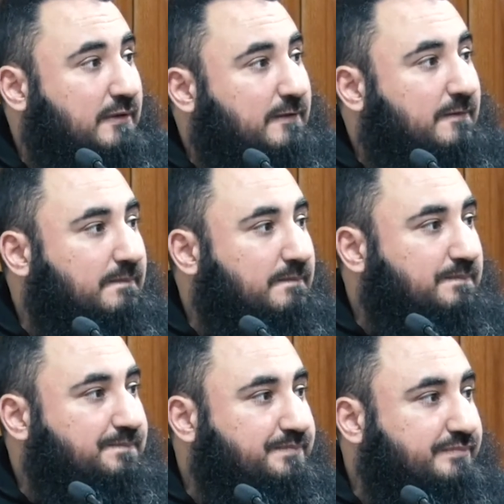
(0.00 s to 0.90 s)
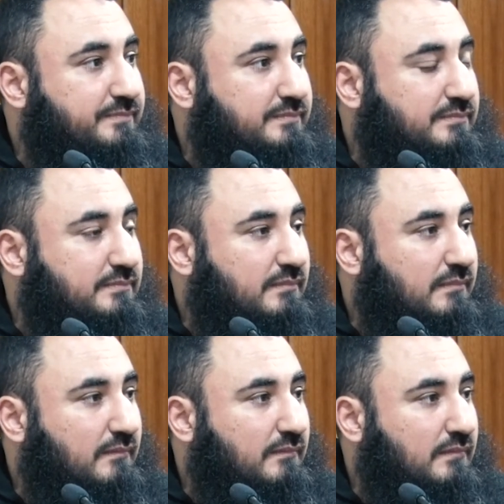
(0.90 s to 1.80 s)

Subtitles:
Nothing is said.